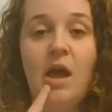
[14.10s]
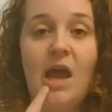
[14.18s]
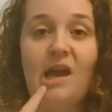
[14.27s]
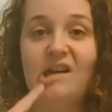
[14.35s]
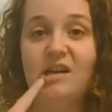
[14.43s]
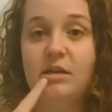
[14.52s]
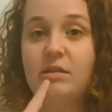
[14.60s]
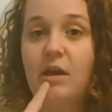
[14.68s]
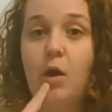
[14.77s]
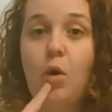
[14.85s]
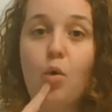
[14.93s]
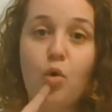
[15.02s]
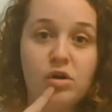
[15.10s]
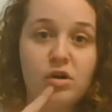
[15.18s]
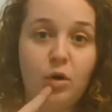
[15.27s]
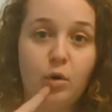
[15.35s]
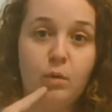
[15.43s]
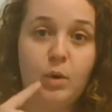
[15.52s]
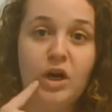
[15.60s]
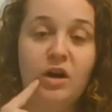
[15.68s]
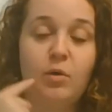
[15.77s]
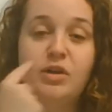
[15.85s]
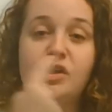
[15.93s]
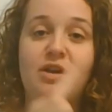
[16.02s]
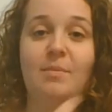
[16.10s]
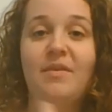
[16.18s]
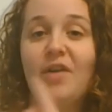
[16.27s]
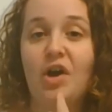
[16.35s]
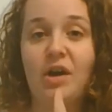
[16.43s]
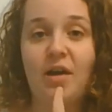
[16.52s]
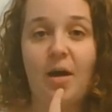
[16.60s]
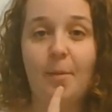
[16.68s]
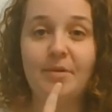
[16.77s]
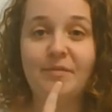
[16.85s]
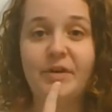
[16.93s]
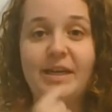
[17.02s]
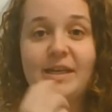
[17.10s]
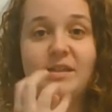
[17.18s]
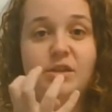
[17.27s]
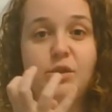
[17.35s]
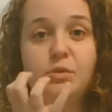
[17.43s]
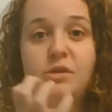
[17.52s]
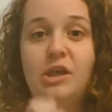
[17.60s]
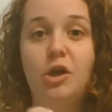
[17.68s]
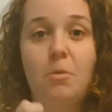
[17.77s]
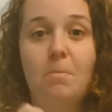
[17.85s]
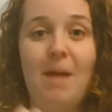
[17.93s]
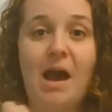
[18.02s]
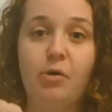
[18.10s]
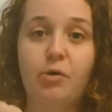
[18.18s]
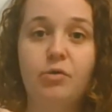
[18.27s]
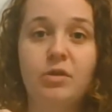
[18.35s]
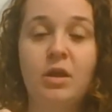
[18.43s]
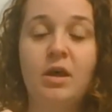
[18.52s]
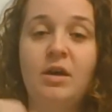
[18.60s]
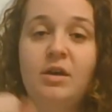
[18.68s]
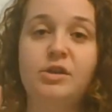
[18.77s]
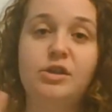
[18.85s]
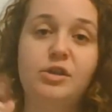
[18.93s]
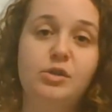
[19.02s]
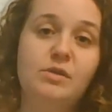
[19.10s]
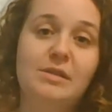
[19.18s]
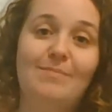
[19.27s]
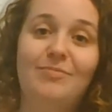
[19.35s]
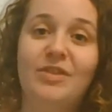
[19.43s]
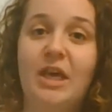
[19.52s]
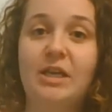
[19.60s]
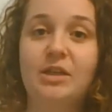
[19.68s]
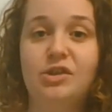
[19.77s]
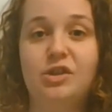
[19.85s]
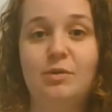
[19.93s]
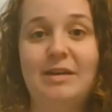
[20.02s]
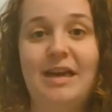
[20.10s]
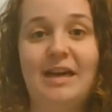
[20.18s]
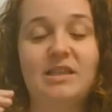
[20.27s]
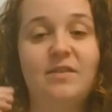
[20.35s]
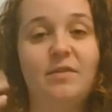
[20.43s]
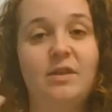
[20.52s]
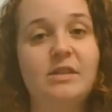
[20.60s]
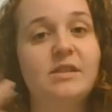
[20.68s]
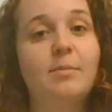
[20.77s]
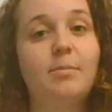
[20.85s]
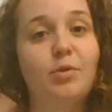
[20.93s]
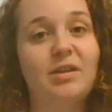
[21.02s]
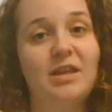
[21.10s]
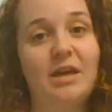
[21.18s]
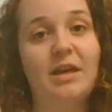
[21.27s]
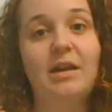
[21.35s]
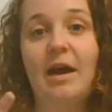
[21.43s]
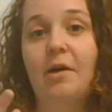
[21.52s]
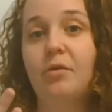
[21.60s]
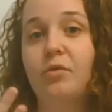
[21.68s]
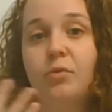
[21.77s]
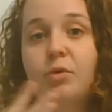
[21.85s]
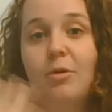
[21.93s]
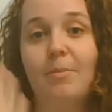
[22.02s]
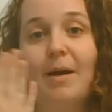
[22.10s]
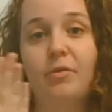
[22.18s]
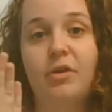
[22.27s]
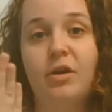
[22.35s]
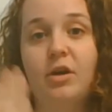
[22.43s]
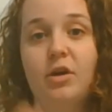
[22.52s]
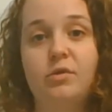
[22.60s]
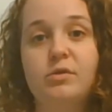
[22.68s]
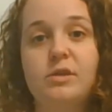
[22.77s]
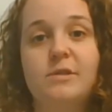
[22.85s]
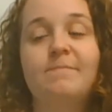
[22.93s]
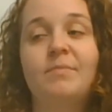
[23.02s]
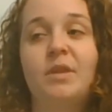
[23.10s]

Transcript: and like oral work, which can be very common for kids. Using your mouth to do something, to do an activity, to breathe in and out through your mouth and nose